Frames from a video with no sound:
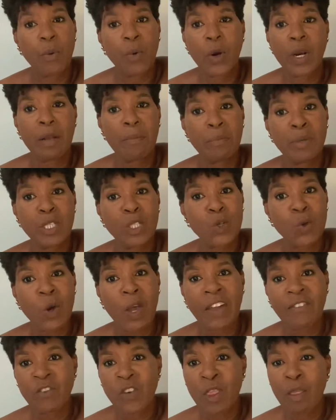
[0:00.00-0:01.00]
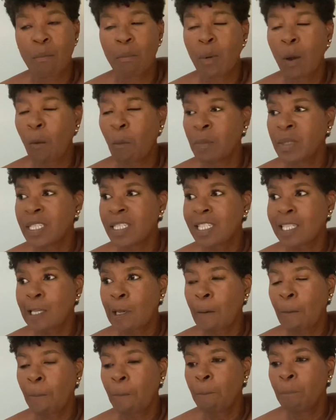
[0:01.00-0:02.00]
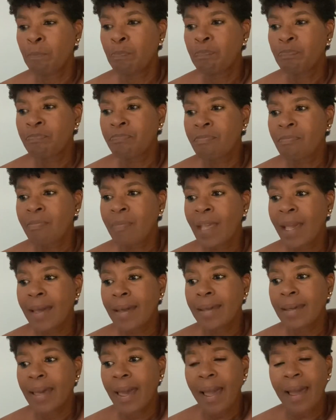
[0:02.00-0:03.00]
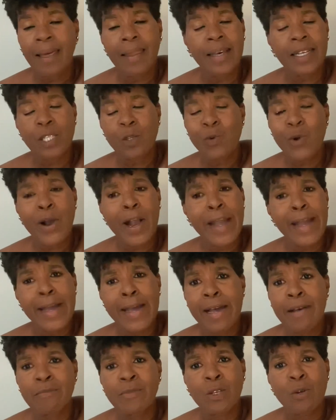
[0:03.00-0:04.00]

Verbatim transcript: bring me joy for the moment. So yeah, that's where I am.